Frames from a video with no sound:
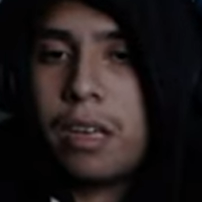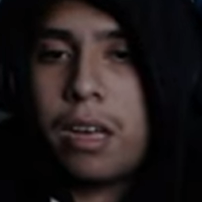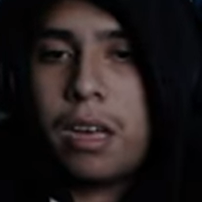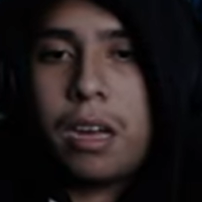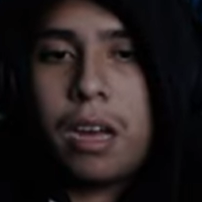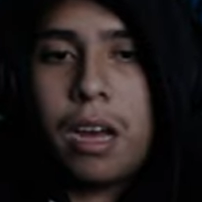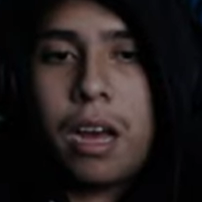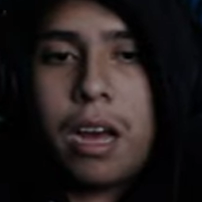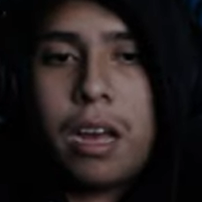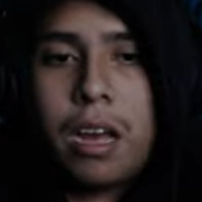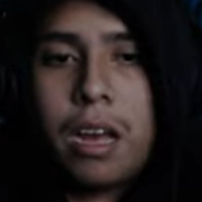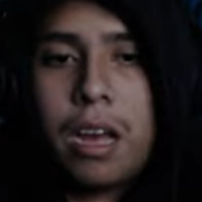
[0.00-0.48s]

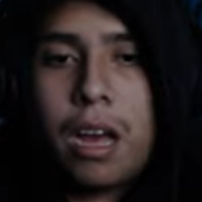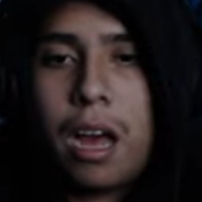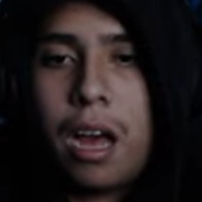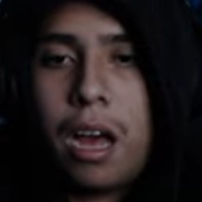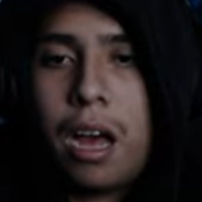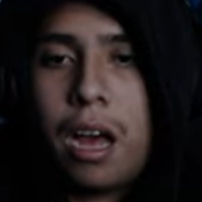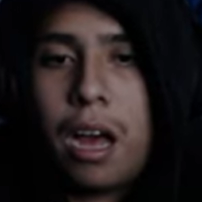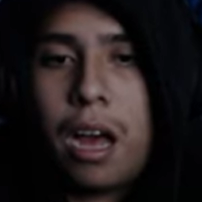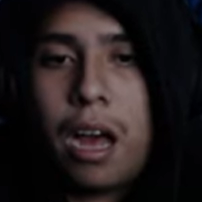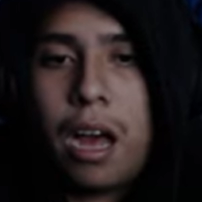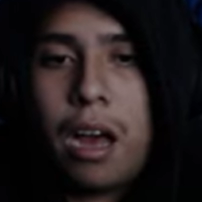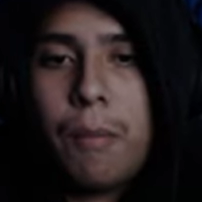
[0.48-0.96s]
I,
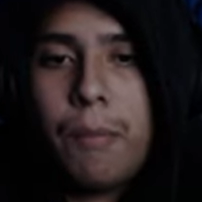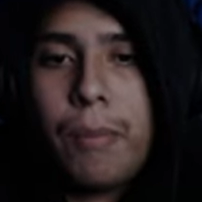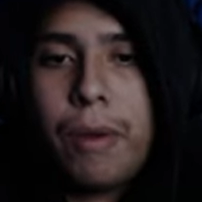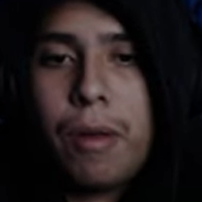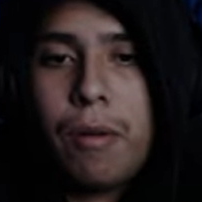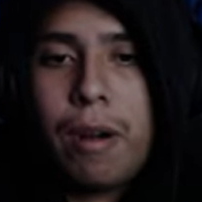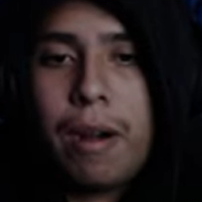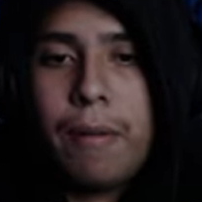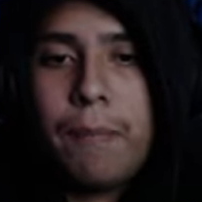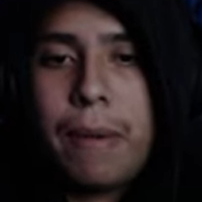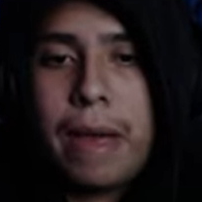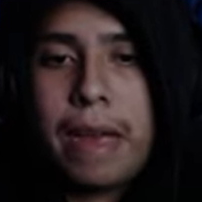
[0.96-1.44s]
I, I'll be
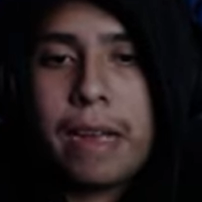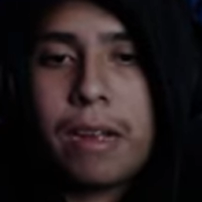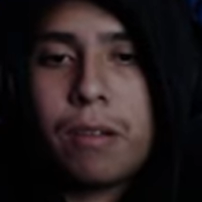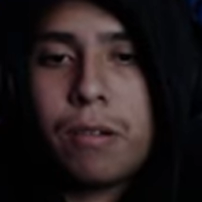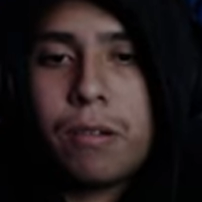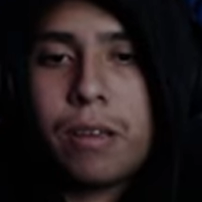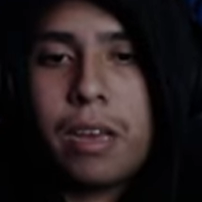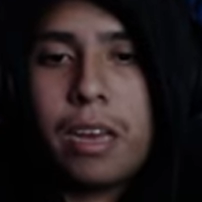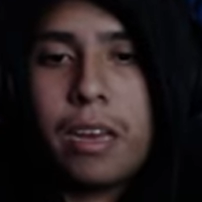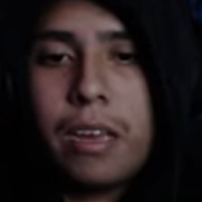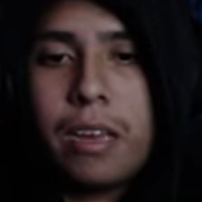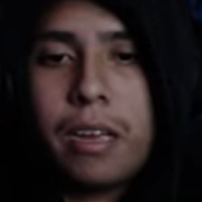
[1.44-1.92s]
right back,
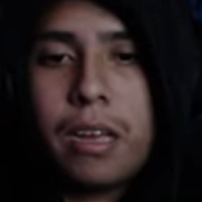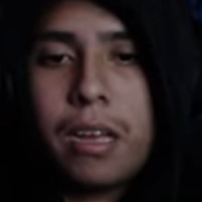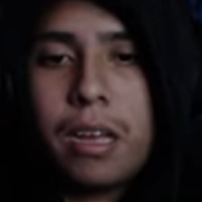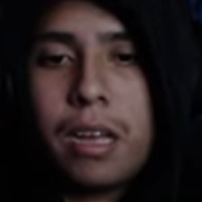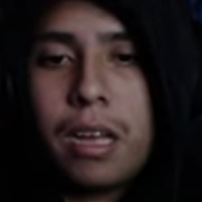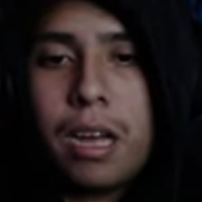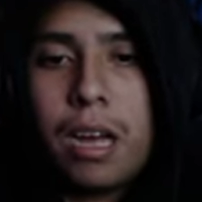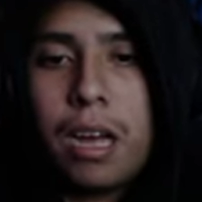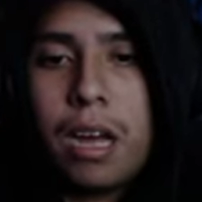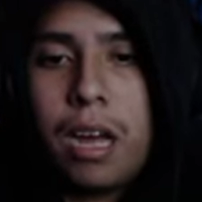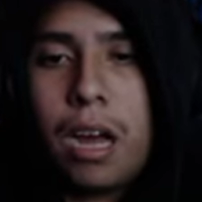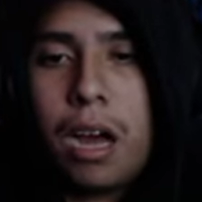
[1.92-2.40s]
okay?
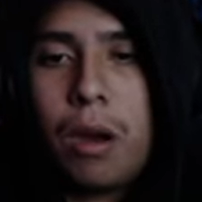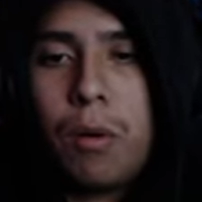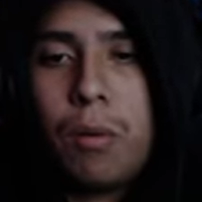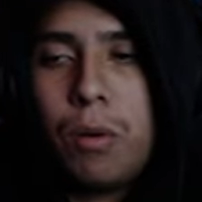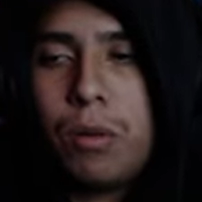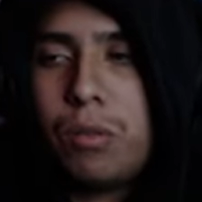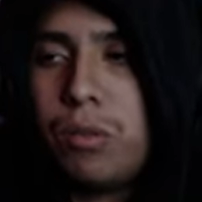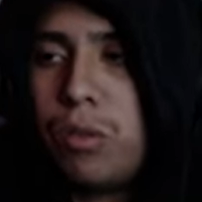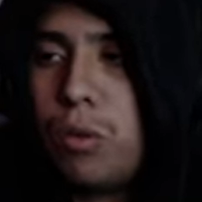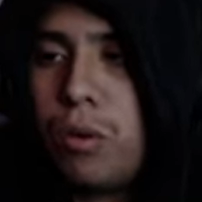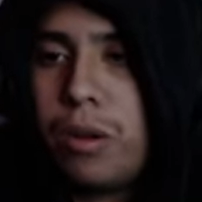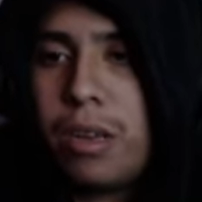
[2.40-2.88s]
I
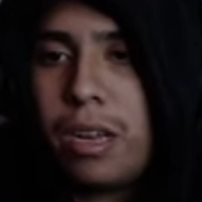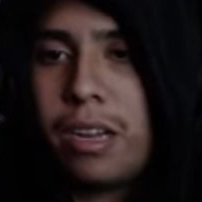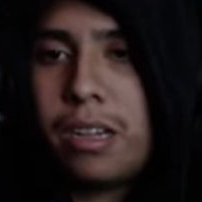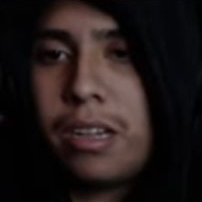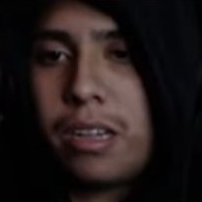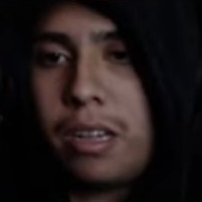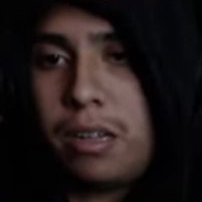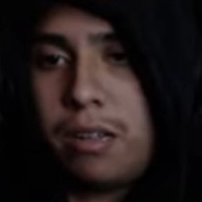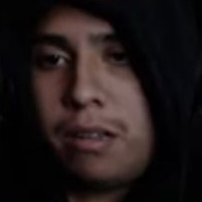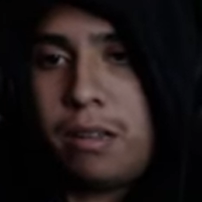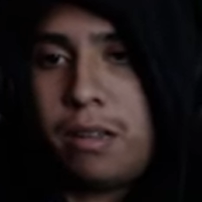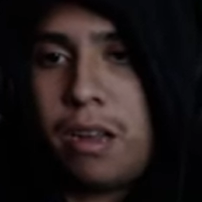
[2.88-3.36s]
won't do
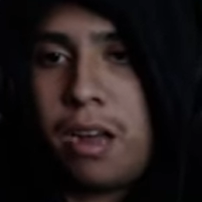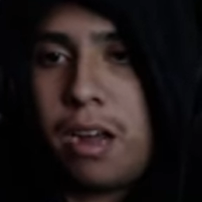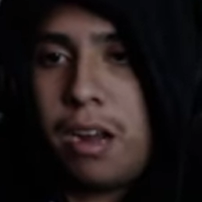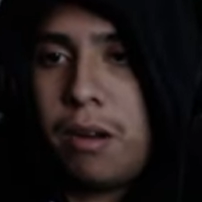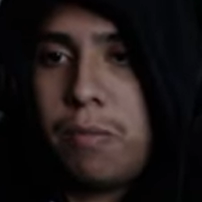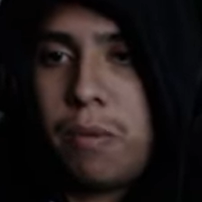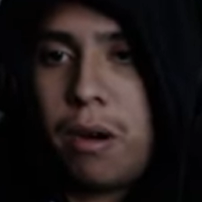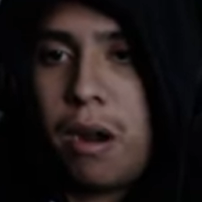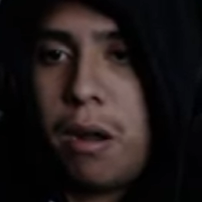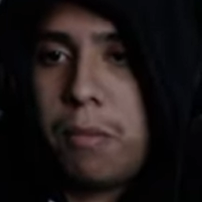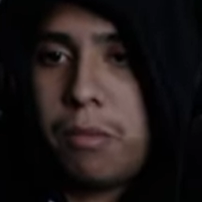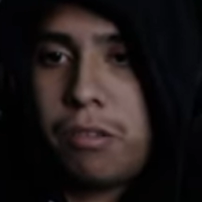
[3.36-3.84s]
anything. I
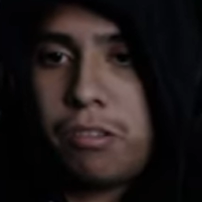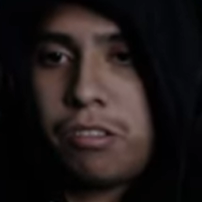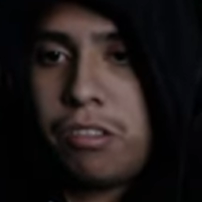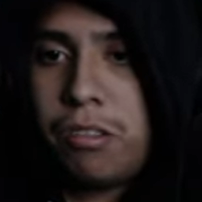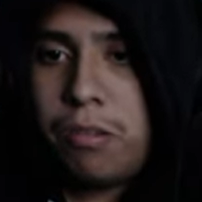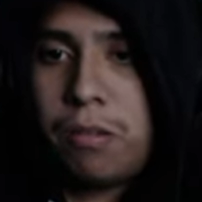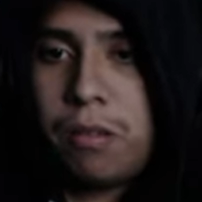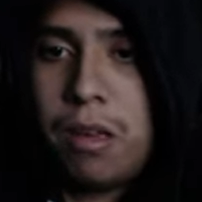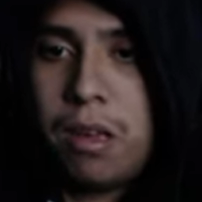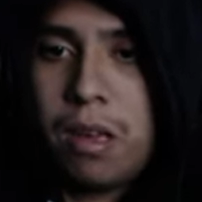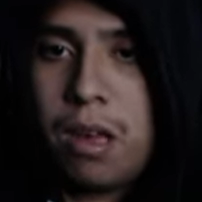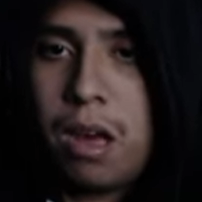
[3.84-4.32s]
promise
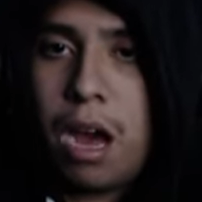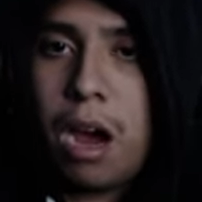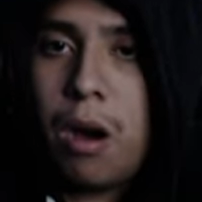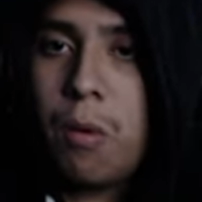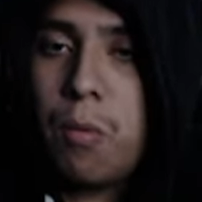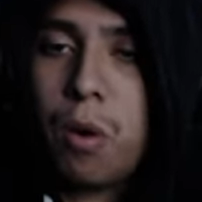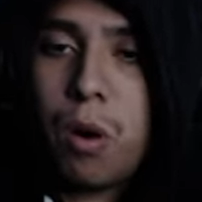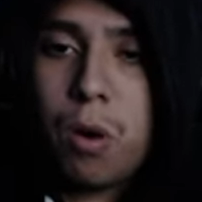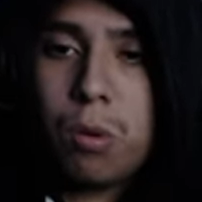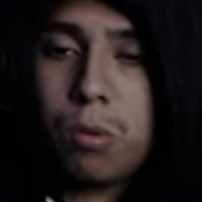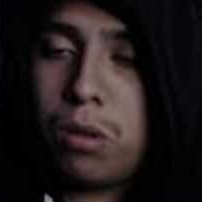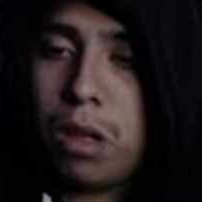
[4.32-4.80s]
you. I
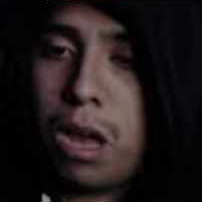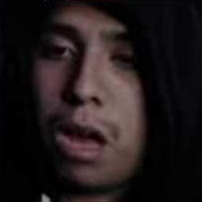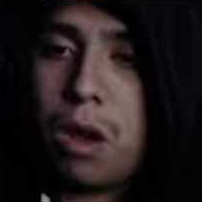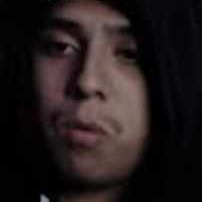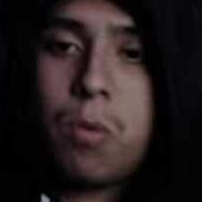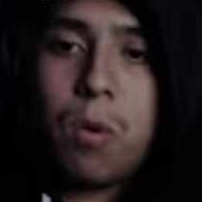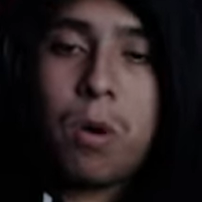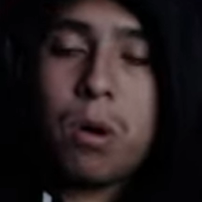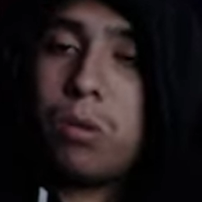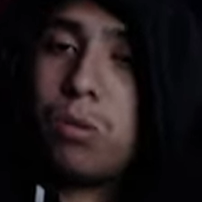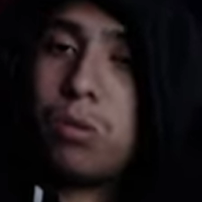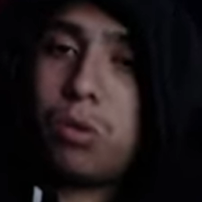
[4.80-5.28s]
won't, I
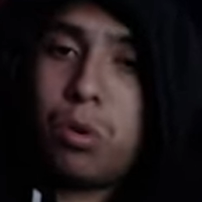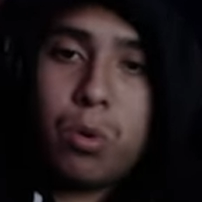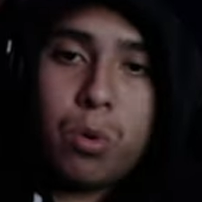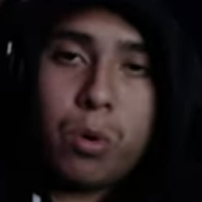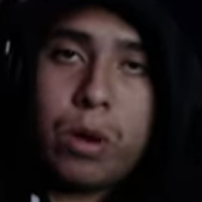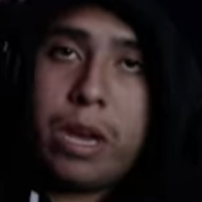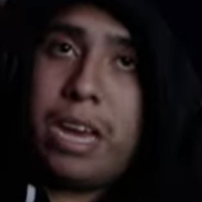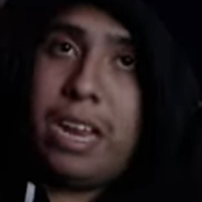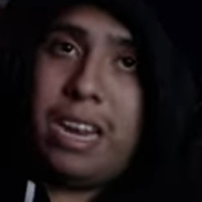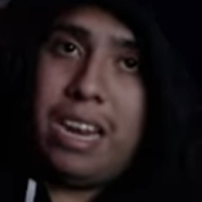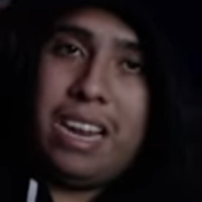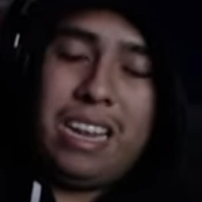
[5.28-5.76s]
won't do
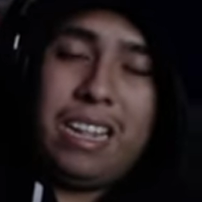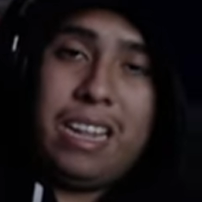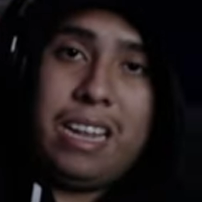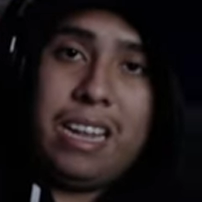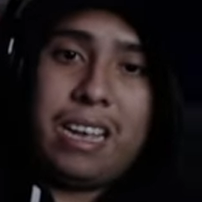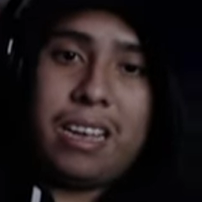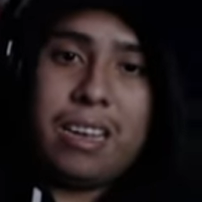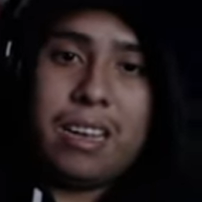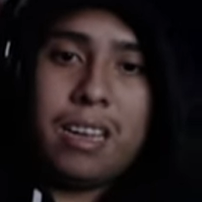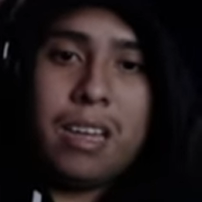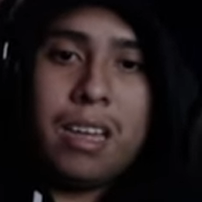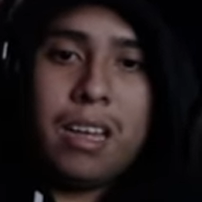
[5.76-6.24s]

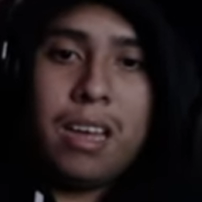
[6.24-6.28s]
anything.